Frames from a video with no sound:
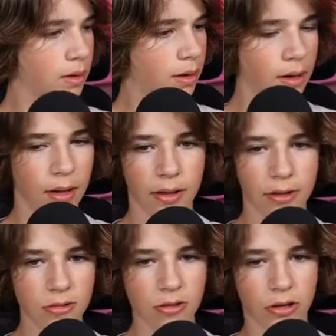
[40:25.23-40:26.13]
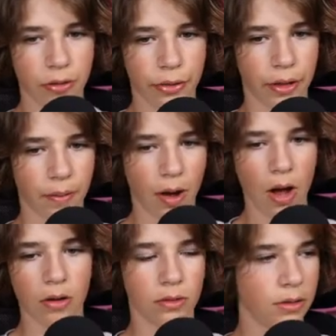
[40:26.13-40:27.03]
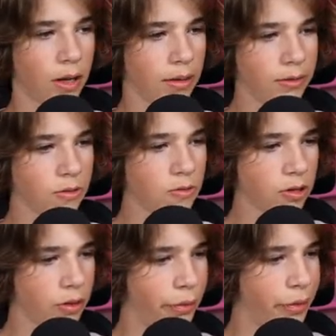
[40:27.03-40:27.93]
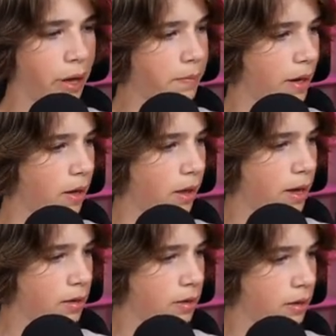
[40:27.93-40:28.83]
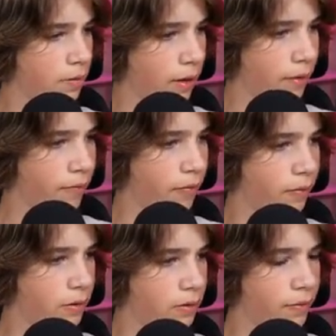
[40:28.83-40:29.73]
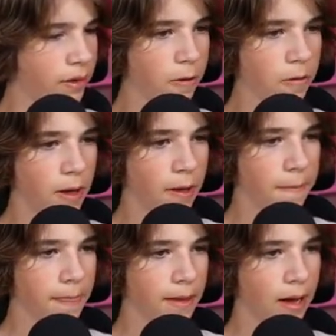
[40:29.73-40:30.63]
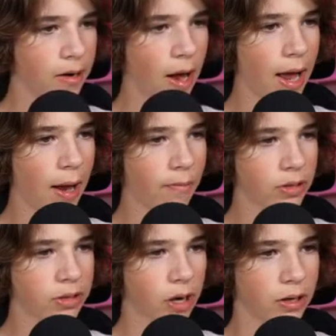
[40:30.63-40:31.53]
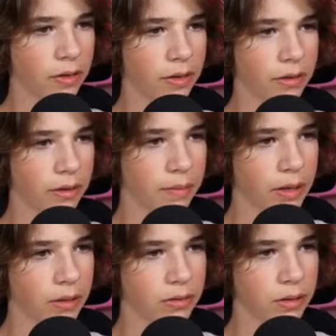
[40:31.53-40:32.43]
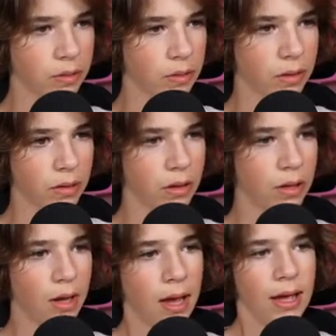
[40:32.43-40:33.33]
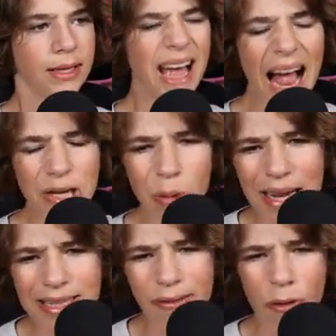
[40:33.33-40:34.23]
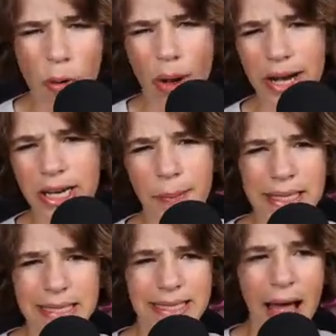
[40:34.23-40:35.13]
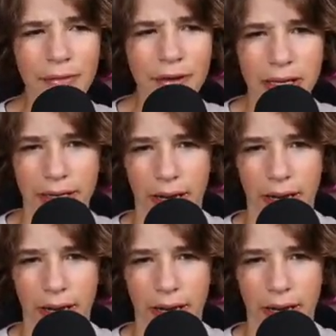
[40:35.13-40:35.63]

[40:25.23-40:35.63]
This was a good thumb. Oh, this was a good thumbnail, eh? Like for this video. I know, I, I, worked hard on the thumbnail. So. Guys, why is everyone wanting to be seven?